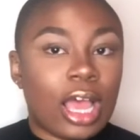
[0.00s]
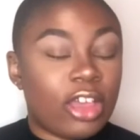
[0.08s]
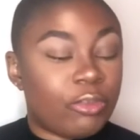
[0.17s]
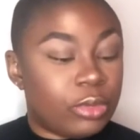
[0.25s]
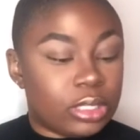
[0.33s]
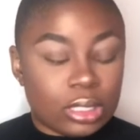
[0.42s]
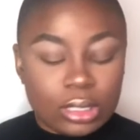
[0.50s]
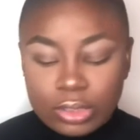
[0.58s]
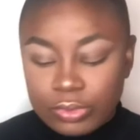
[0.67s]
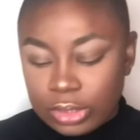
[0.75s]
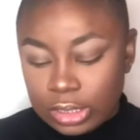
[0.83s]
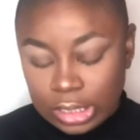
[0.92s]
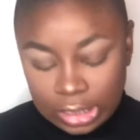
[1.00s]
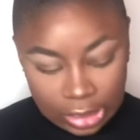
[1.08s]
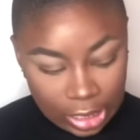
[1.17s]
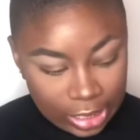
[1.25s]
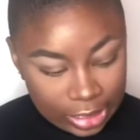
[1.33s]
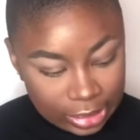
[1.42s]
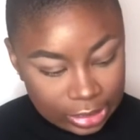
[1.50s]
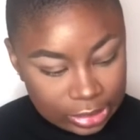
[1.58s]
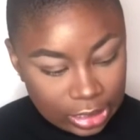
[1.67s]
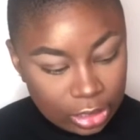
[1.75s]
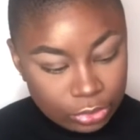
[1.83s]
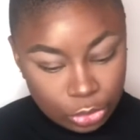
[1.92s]
It looked absolutely terrible.
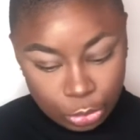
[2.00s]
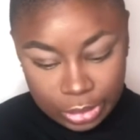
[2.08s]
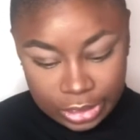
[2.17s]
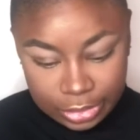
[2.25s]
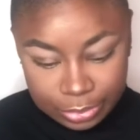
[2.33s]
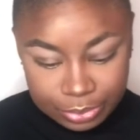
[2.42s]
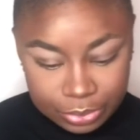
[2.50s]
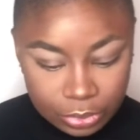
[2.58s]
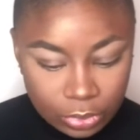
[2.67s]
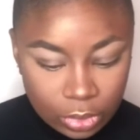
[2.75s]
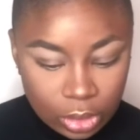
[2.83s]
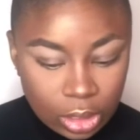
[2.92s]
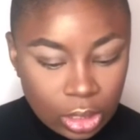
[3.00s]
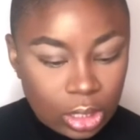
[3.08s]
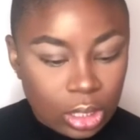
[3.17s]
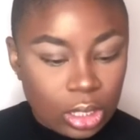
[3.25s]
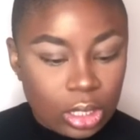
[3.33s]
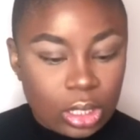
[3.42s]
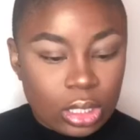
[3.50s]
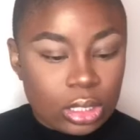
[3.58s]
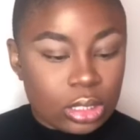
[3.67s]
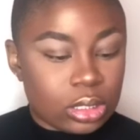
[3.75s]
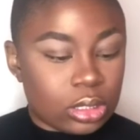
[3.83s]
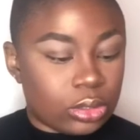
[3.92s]
But I
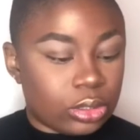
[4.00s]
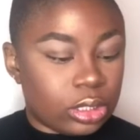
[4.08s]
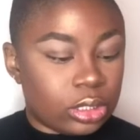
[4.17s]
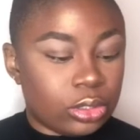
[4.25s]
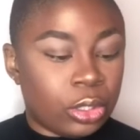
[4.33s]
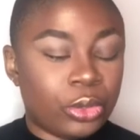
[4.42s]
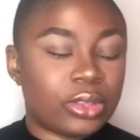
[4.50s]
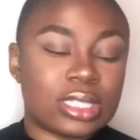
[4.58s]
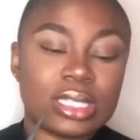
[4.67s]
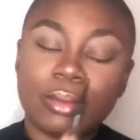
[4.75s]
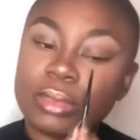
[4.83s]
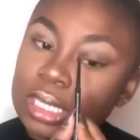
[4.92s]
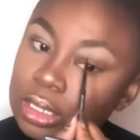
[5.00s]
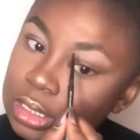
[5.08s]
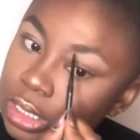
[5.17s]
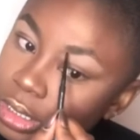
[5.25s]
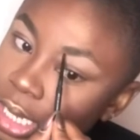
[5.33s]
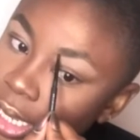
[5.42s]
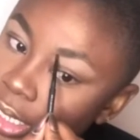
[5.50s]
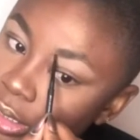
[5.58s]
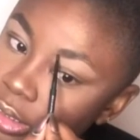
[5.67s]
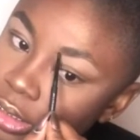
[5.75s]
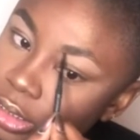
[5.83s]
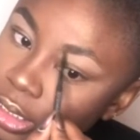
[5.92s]
have been delivered, and I now know
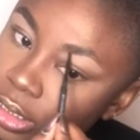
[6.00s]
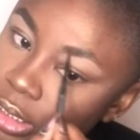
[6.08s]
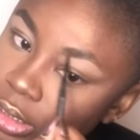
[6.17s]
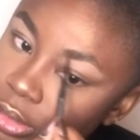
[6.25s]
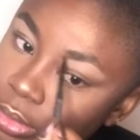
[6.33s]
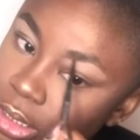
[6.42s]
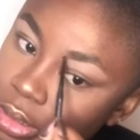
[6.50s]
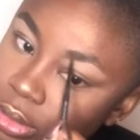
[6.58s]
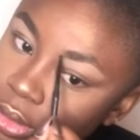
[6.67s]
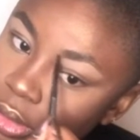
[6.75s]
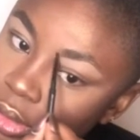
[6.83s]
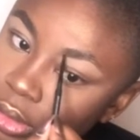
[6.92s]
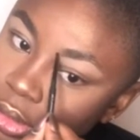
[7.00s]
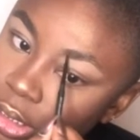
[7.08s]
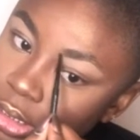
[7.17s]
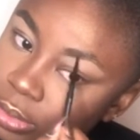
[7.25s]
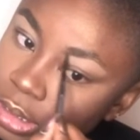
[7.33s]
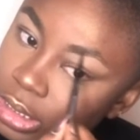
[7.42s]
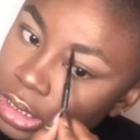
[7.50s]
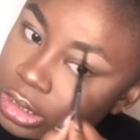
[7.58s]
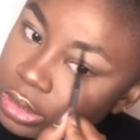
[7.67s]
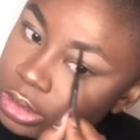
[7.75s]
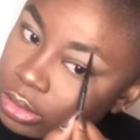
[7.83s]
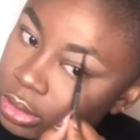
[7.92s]
better. So you're
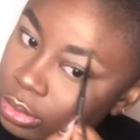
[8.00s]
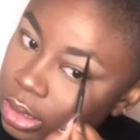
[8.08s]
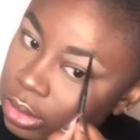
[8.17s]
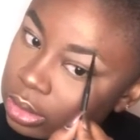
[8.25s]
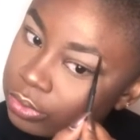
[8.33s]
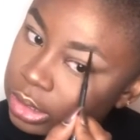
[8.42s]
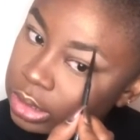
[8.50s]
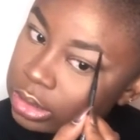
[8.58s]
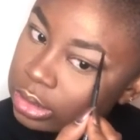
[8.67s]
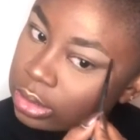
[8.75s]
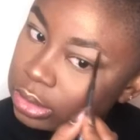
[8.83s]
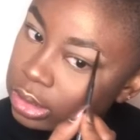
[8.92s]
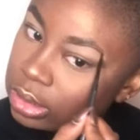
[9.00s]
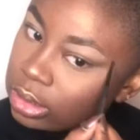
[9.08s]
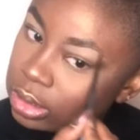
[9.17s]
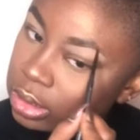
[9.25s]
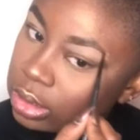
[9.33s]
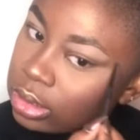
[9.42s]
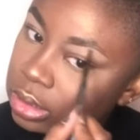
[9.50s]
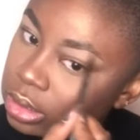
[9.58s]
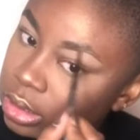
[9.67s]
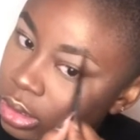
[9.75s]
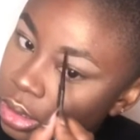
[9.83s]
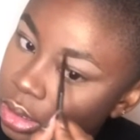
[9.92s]
gonna do the same thing on the
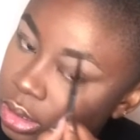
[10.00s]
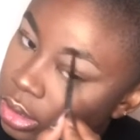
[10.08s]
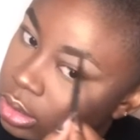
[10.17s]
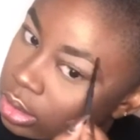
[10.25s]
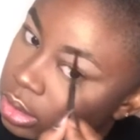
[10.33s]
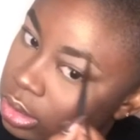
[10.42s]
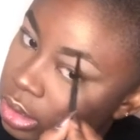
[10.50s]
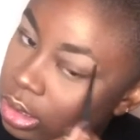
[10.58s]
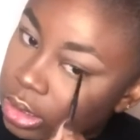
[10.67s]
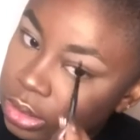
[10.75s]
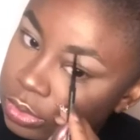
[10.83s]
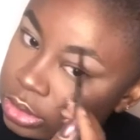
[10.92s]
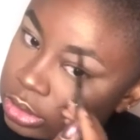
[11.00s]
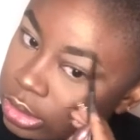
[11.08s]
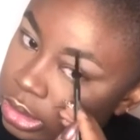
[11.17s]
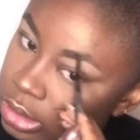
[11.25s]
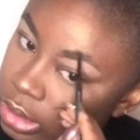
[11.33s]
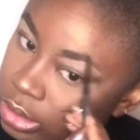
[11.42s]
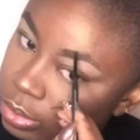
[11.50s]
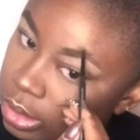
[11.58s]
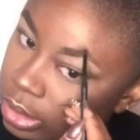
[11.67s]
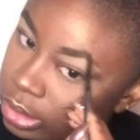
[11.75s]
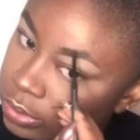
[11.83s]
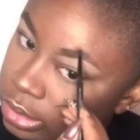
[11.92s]
other eye. Just trace your
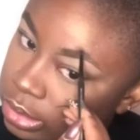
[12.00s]
underbrow.